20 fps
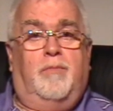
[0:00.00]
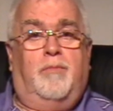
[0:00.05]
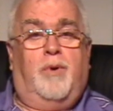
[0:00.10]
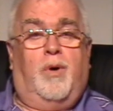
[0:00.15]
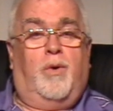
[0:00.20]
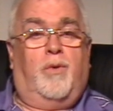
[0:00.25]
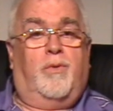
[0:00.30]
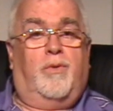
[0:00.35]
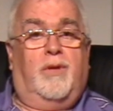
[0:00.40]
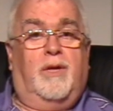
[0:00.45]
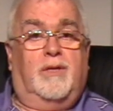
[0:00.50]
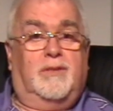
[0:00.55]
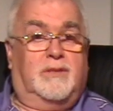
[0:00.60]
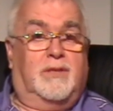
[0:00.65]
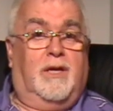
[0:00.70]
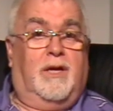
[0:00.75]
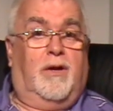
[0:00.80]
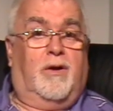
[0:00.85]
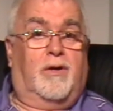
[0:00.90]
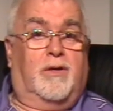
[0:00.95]
both as
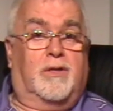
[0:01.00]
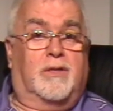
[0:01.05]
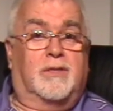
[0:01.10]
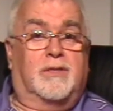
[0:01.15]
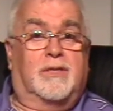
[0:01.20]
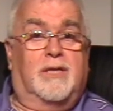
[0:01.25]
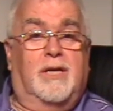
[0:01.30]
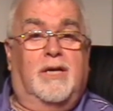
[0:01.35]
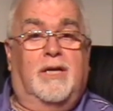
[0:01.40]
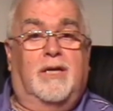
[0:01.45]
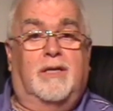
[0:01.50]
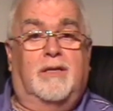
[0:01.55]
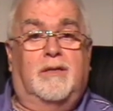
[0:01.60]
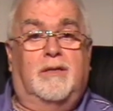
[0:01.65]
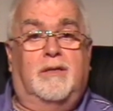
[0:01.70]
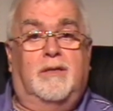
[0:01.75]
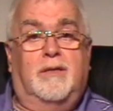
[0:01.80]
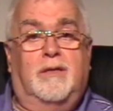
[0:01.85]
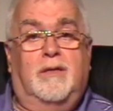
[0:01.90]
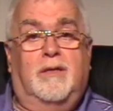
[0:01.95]
they are contained
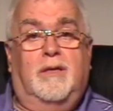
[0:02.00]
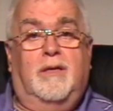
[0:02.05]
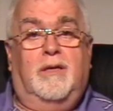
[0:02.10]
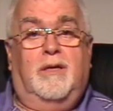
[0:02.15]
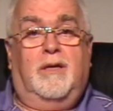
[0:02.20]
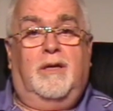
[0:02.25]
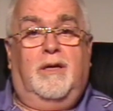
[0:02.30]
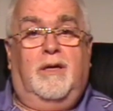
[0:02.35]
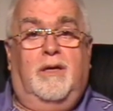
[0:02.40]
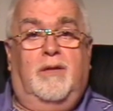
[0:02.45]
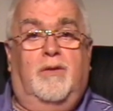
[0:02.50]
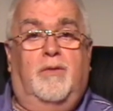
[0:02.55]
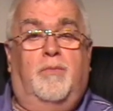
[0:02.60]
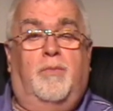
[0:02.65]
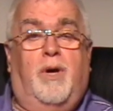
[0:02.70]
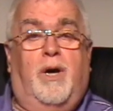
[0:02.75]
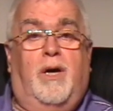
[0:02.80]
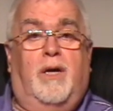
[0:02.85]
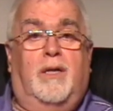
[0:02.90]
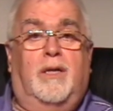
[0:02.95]
in the
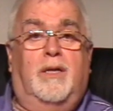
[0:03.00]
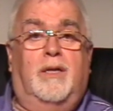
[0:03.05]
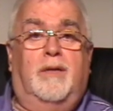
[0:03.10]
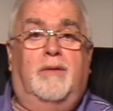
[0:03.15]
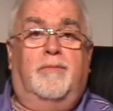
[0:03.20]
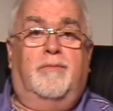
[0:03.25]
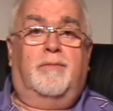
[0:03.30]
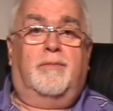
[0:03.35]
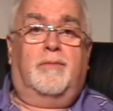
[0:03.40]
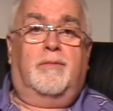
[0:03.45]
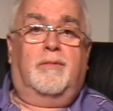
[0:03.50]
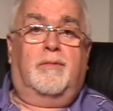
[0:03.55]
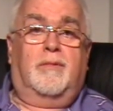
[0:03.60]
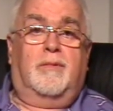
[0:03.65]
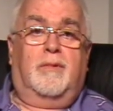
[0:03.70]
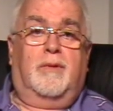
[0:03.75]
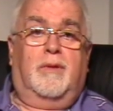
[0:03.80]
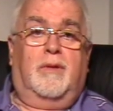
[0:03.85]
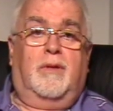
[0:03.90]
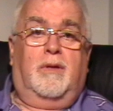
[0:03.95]
body
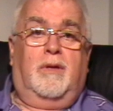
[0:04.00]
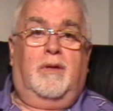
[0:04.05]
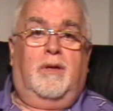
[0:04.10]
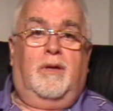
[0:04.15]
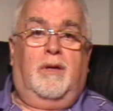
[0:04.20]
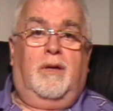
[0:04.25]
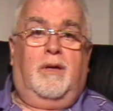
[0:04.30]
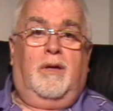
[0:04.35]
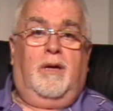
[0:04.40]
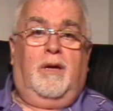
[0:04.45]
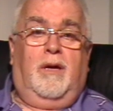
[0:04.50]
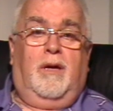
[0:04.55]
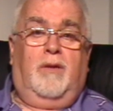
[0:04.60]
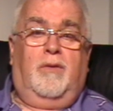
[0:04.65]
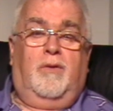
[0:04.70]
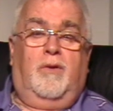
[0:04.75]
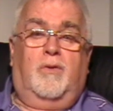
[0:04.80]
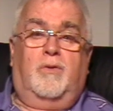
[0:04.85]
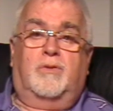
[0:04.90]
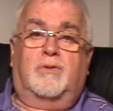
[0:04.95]
and
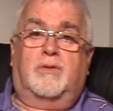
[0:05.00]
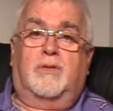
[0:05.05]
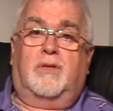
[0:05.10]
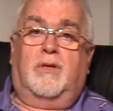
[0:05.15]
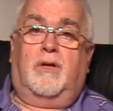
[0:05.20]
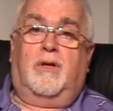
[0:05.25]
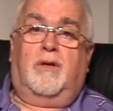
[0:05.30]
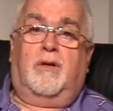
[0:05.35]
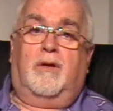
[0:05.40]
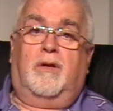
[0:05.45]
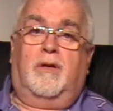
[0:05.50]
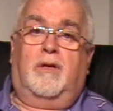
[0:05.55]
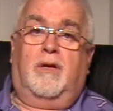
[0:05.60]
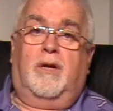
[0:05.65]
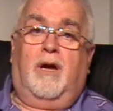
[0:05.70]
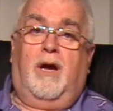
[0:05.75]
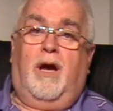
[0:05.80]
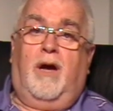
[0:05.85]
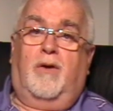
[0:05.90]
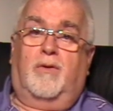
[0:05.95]
those that are
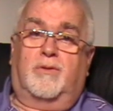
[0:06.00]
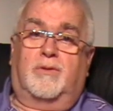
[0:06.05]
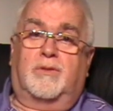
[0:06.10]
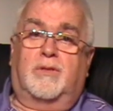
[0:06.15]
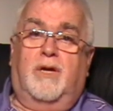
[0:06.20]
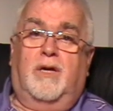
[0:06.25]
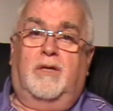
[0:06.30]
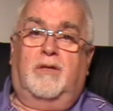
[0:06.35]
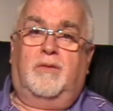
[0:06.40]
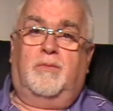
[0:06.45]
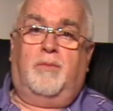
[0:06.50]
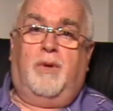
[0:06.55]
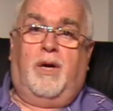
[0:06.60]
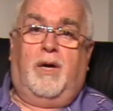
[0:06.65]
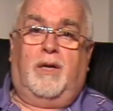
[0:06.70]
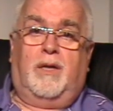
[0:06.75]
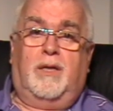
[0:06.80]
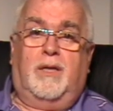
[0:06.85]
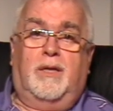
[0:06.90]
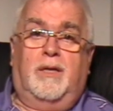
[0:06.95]
outside the
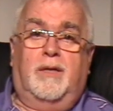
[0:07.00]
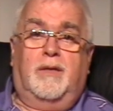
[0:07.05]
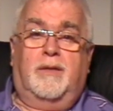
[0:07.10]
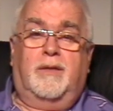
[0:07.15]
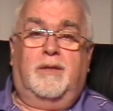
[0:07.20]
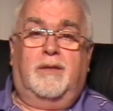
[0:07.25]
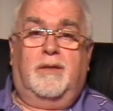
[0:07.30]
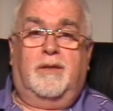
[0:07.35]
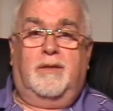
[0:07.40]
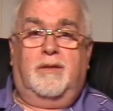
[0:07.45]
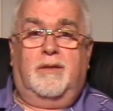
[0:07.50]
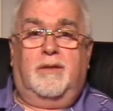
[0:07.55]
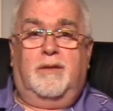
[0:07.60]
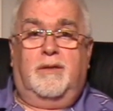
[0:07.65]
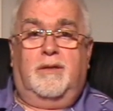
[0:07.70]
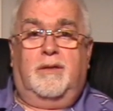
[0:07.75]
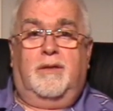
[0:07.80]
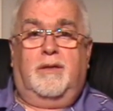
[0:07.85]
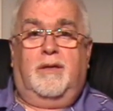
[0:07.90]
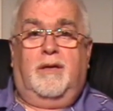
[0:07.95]
body
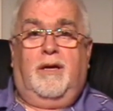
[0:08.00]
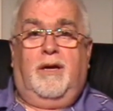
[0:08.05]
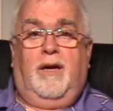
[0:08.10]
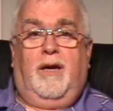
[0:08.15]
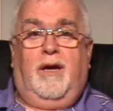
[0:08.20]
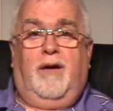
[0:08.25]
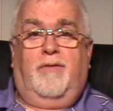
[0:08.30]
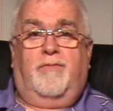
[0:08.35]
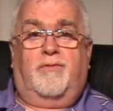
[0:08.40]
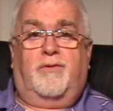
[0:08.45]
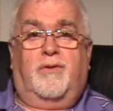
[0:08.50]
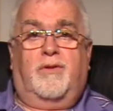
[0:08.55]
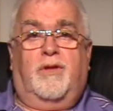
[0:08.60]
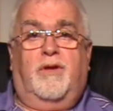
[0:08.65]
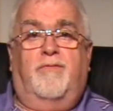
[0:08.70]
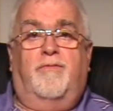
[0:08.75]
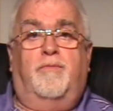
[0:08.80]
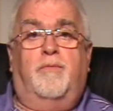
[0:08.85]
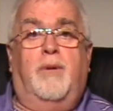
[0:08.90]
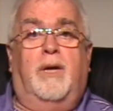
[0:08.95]
after
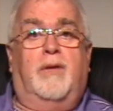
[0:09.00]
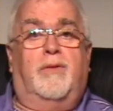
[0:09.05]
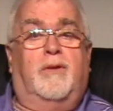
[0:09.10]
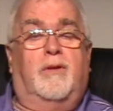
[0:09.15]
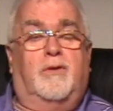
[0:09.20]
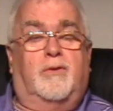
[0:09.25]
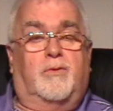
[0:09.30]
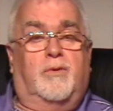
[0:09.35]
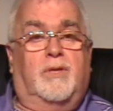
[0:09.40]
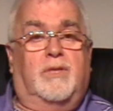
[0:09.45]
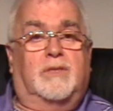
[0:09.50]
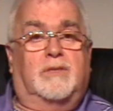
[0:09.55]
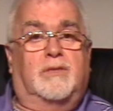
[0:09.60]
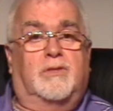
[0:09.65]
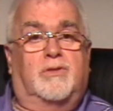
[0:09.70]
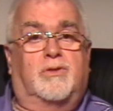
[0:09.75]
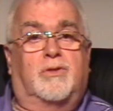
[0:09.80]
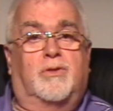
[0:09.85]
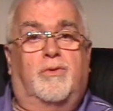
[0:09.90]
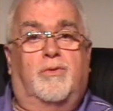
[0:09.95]
they've made their
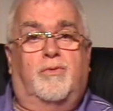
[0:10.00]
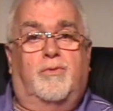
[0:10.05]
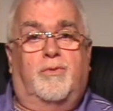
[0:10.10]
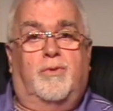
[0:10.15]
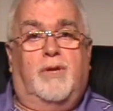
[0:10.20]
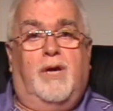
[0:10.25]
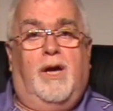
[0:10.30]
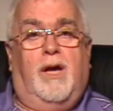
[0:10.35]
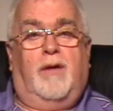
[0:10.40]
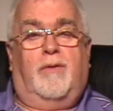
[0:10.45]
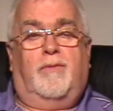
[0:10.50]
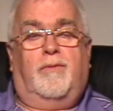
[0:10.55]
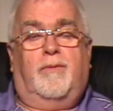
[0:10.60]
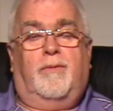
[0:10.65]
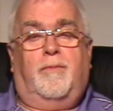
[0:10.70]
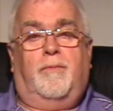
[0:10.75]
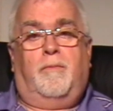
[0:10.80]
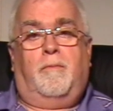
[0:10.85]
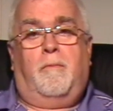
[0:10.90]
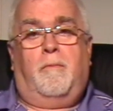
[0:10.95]
transition through death.